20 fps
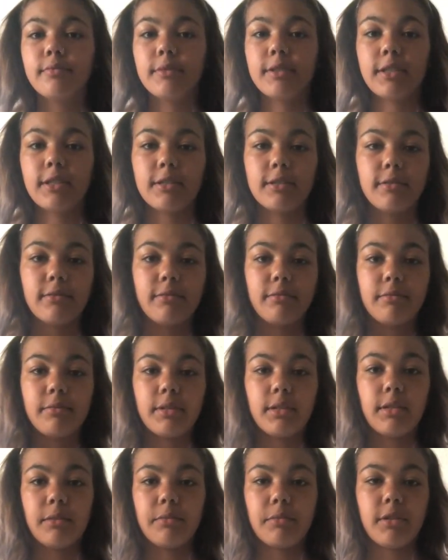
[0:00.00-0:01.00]
It doesn't,
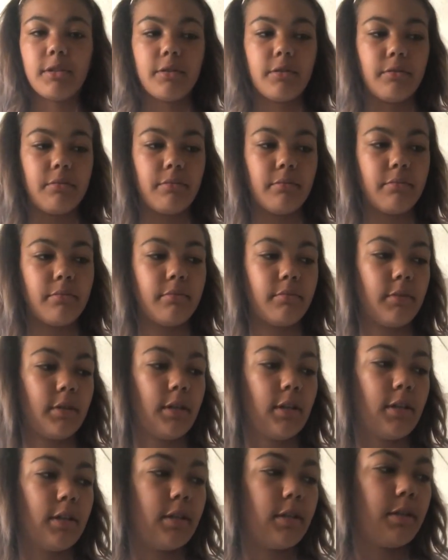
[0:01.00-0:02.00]
but I'm gonna
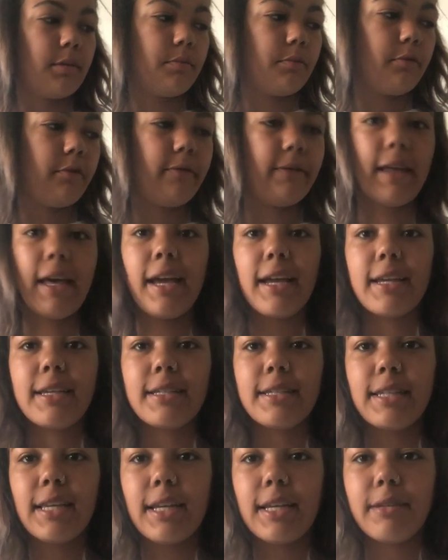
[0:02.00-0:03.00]
move that
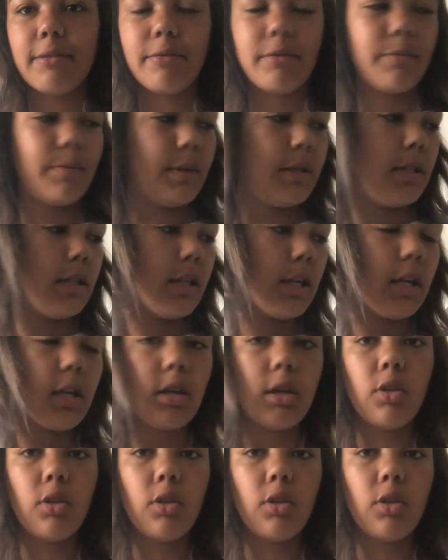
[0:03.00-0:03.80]
because that would be, like,